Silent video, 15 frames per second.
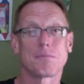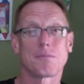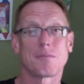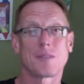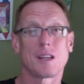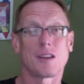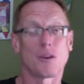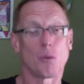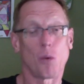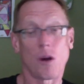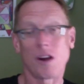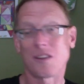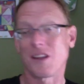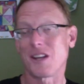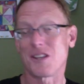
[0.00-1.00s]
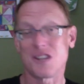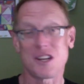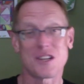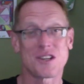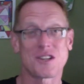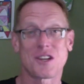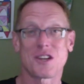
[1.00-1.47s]
the work that
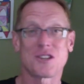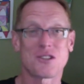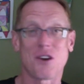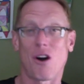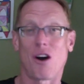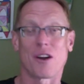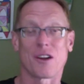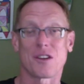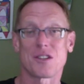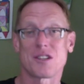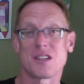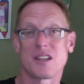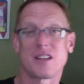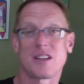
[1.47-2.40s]
Jesus has taught us in this